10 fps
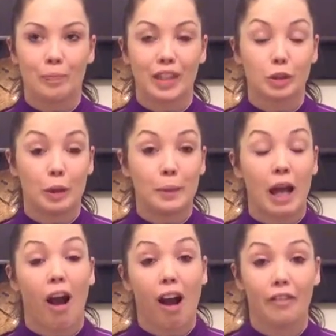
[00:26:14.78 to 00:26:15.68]
so it'll
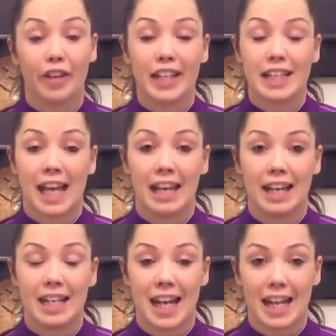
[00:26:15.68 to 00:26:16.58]
be 8:30
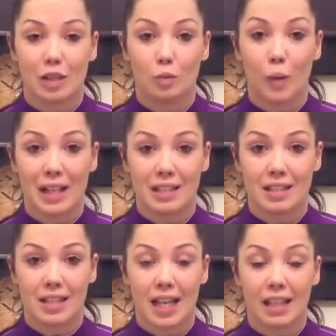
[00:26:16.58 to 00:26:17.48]
again next
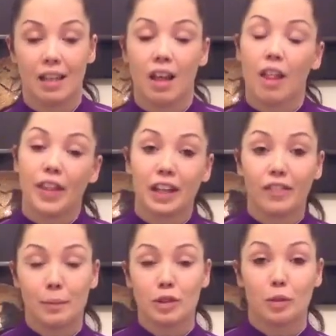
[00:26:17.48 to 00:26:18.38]
Wednesday. Thank you
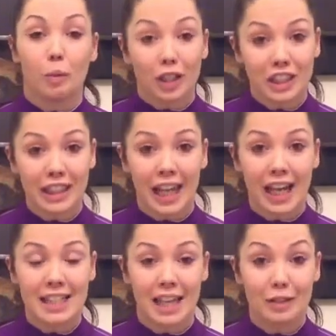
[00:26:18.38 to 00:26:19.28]
very much for watching,
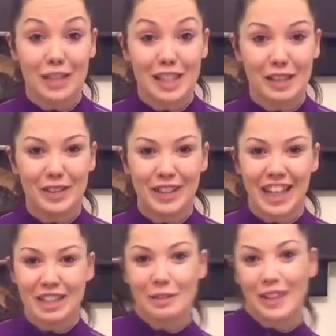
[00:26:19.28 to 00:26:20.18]
guys, and I'll see you all
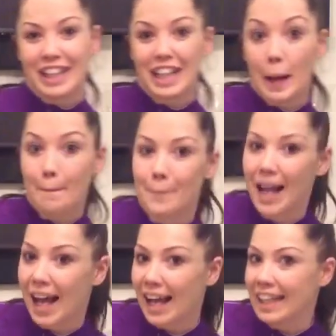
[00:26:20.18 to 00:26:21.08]
next week.
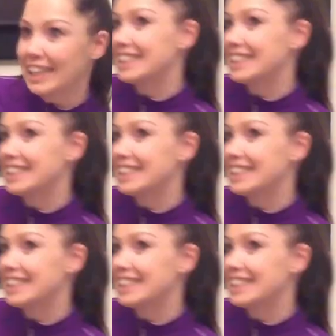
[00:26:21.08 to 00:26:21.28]
Bye.